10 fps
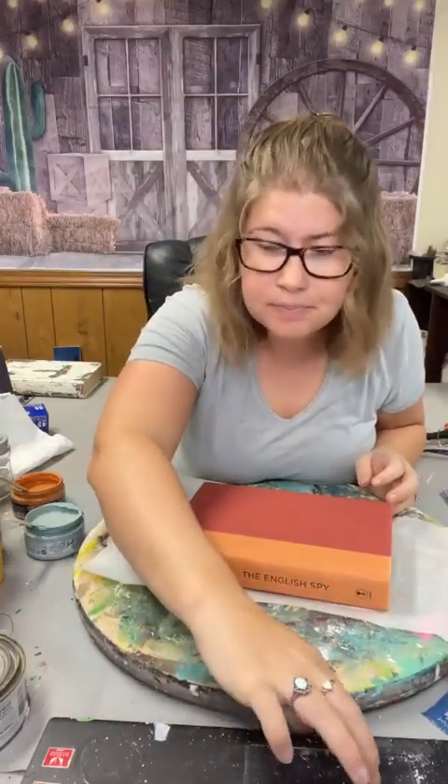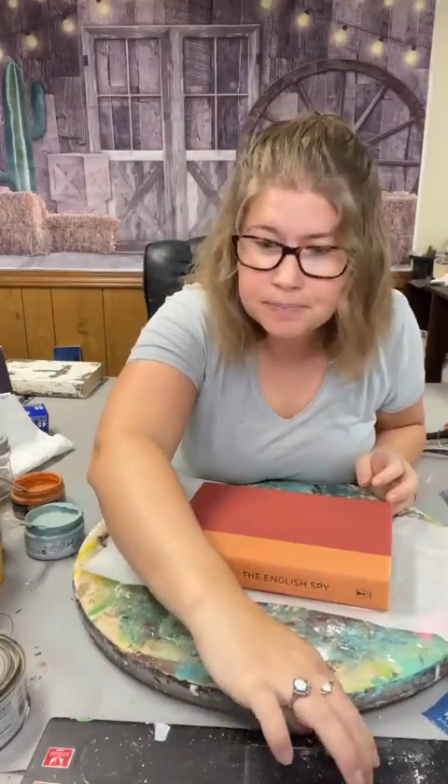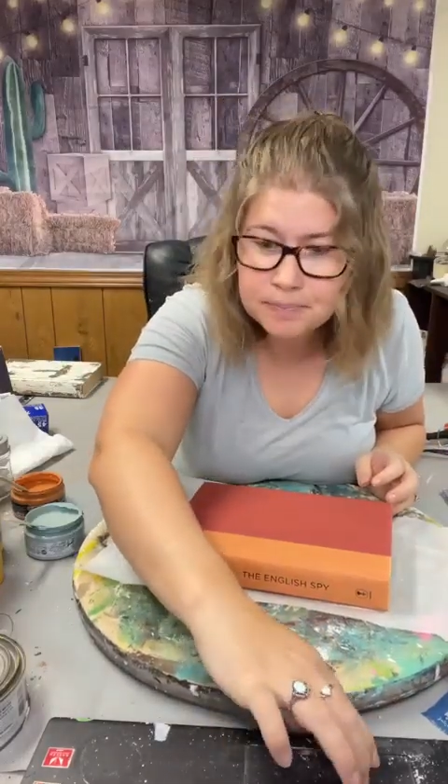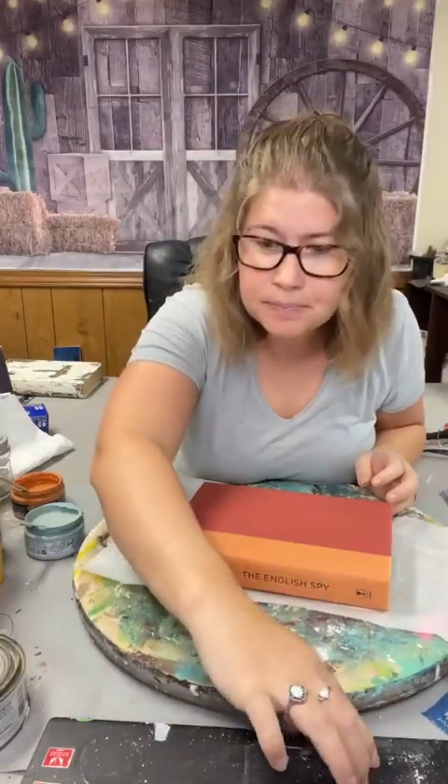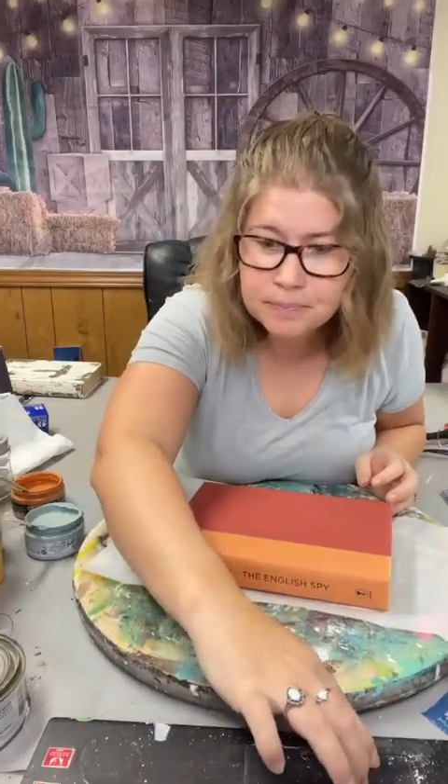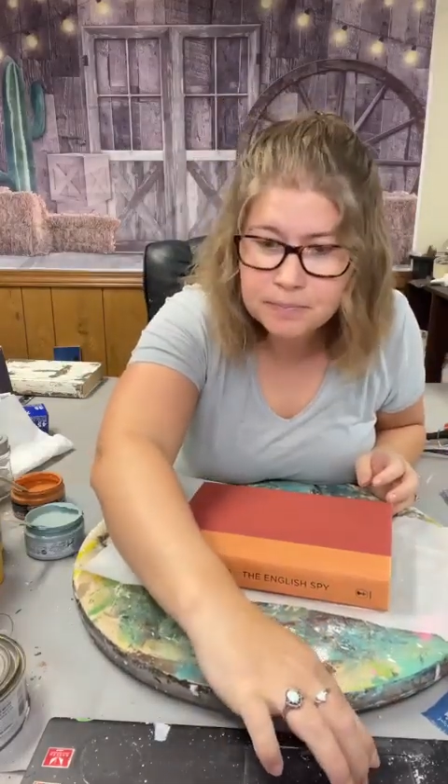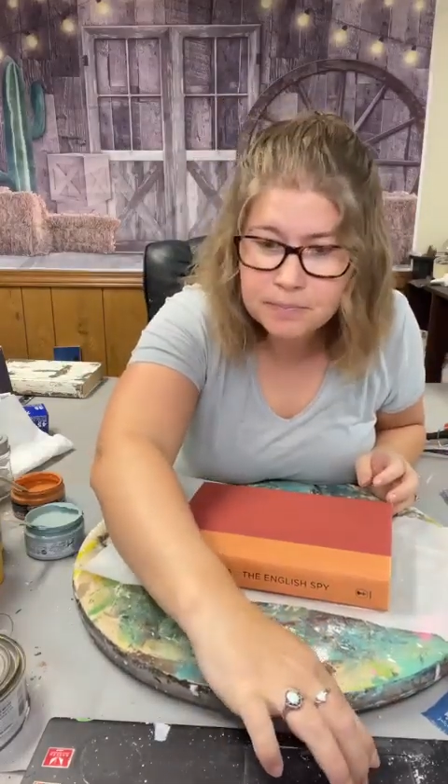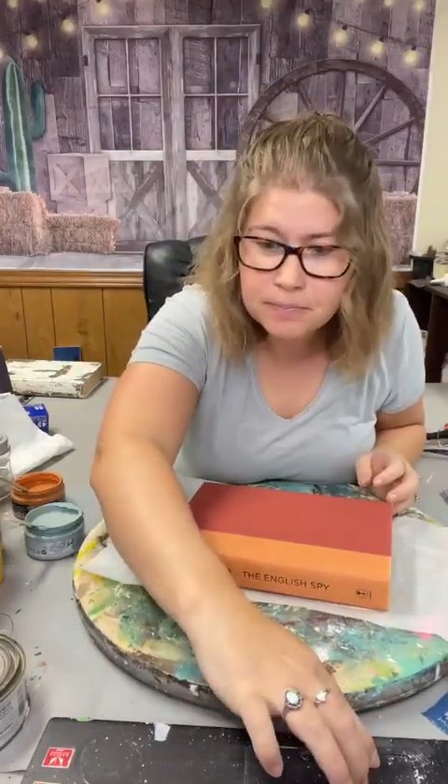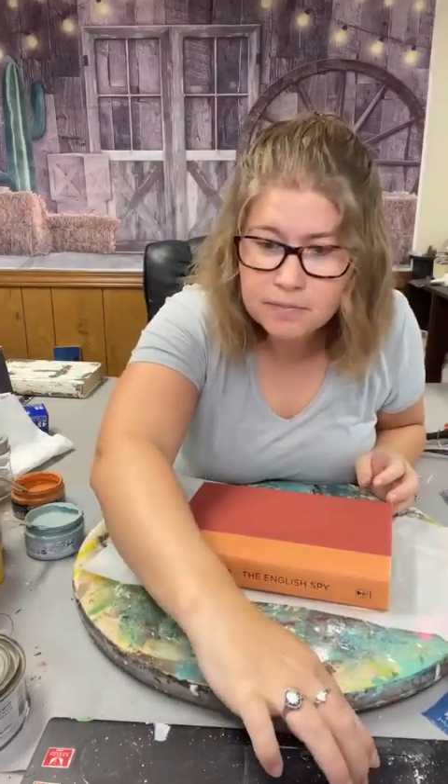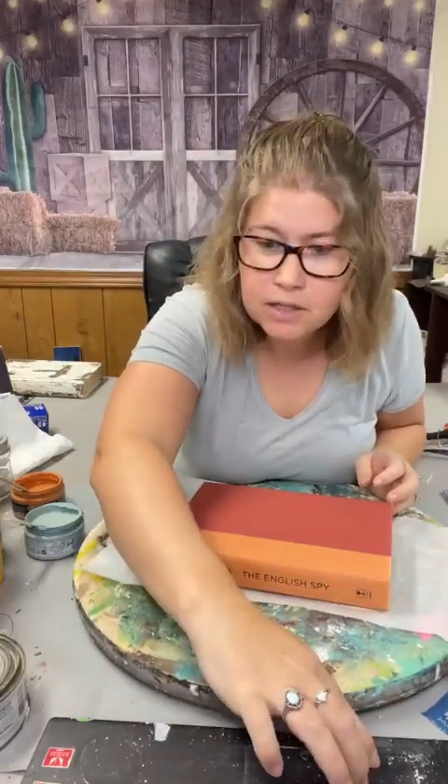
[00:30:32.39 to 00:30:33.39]

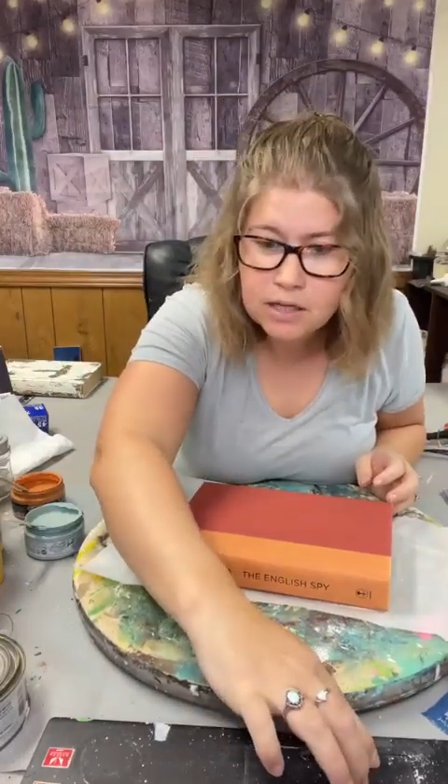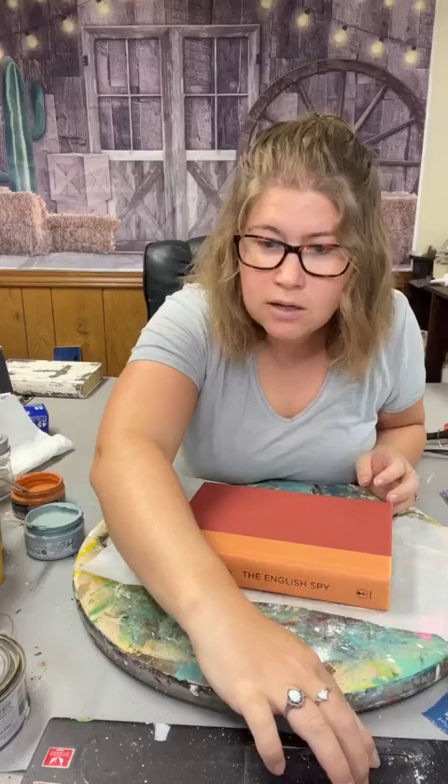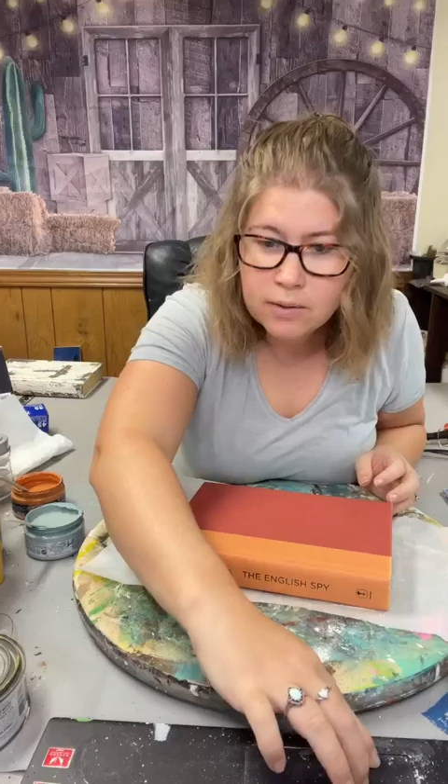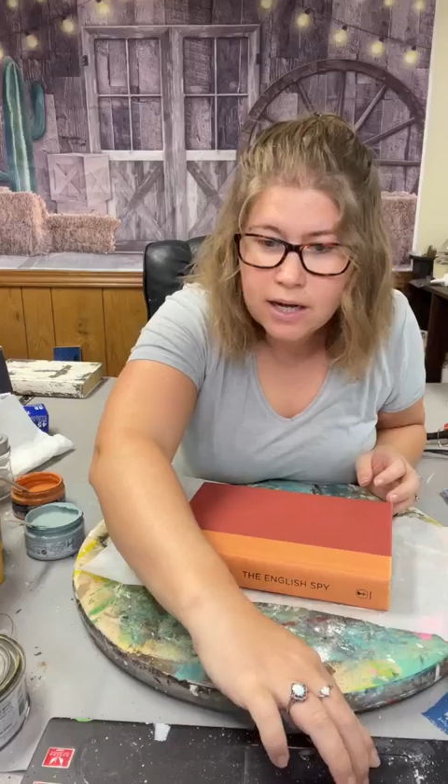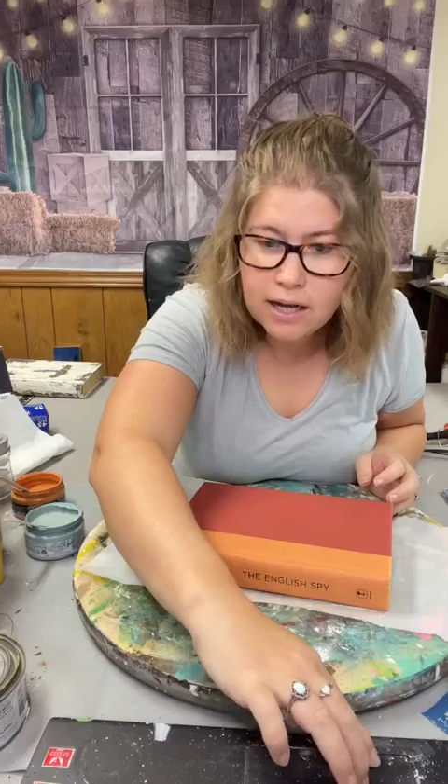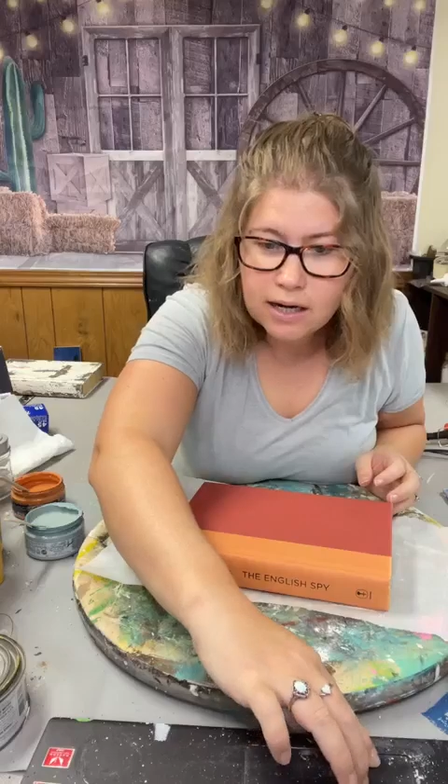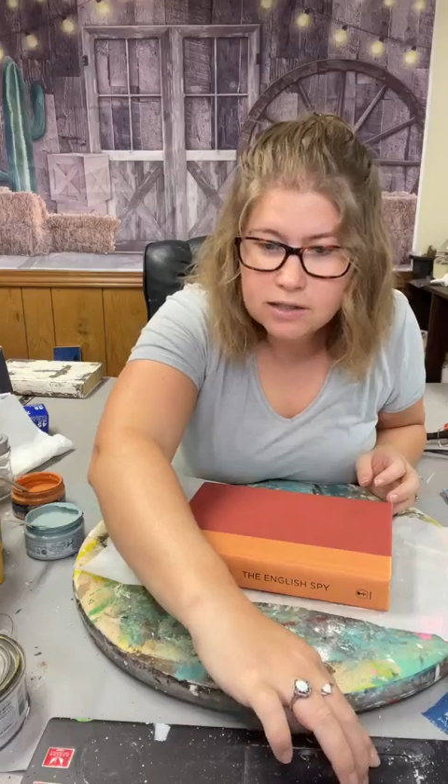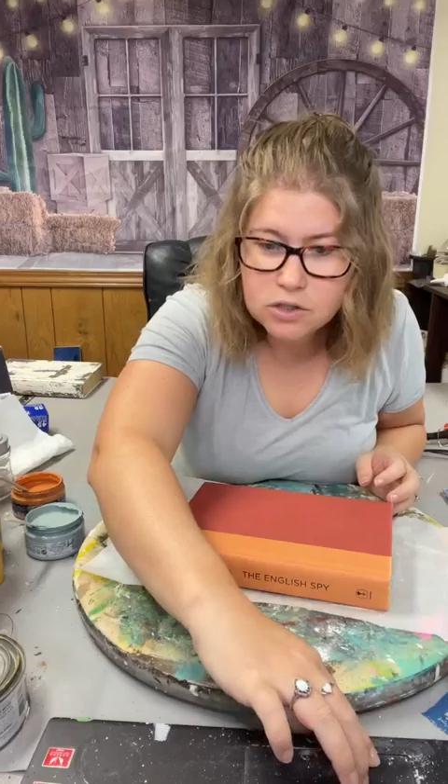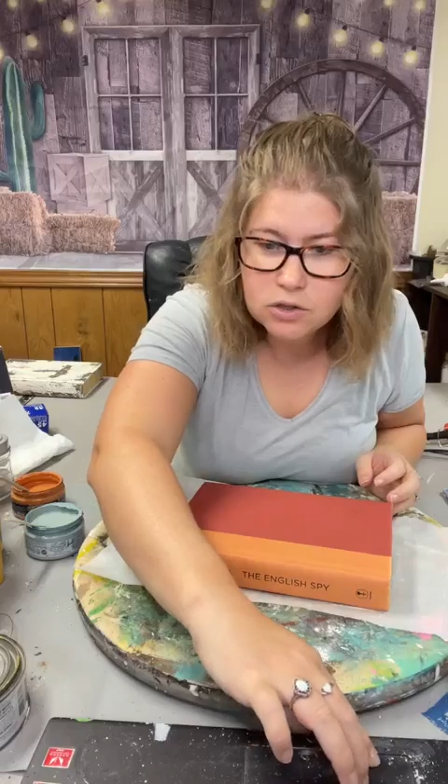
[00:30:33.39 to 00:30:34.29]
Were you hanging out